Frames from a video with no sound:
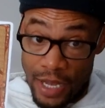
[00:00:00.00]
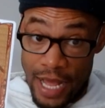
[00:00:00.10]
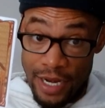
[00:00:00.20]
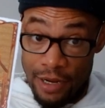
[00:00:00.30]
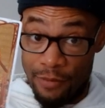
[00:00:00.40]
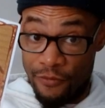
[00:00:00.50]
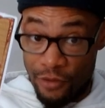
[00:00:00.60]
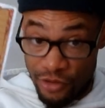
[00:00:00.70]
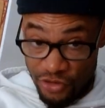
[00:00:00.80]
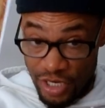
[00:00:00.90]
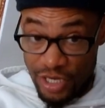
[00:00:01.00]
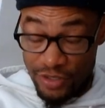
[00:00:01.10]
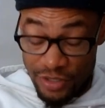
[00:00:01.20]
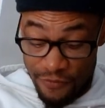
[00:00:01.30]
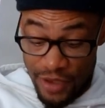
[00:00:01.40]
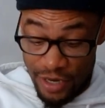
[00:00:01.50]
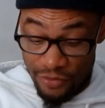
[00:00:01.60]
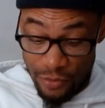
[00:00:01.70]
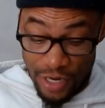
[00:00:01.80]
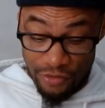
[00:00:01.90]
out of there before the shit hits the fan
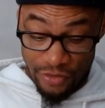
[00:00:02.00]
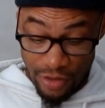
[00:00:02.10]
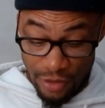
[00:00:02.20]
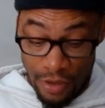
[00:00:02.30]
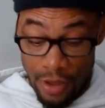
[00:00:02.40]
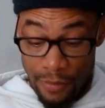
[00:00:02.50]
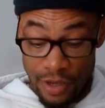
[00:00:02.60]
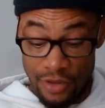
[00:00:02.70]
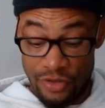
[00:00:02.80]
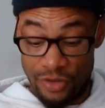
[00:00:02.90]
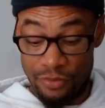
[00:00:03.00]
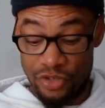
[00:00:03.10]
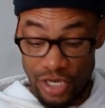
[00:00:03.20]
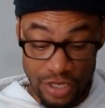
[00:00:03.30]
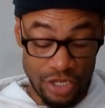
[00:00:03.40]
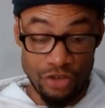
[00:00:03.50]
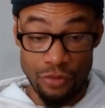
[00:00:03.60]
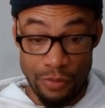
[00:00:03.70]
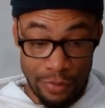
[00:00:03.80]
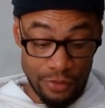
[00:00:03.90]
is what I just heard because of some shit that you
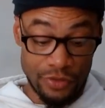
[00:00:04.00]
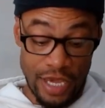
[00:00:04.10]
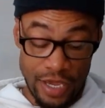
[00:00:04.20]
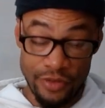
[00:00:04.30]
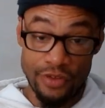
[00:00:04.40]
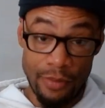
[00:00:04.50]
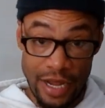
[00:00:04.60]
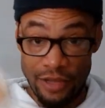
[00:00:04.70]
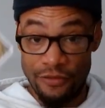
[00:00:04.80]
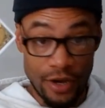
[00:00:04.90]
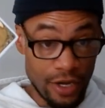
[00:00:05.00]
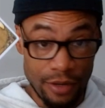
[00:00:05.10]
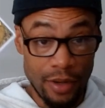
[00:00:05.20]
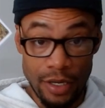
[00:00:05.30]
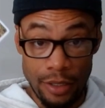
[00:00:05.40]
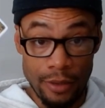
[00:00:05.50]
taking somebody's fucking money.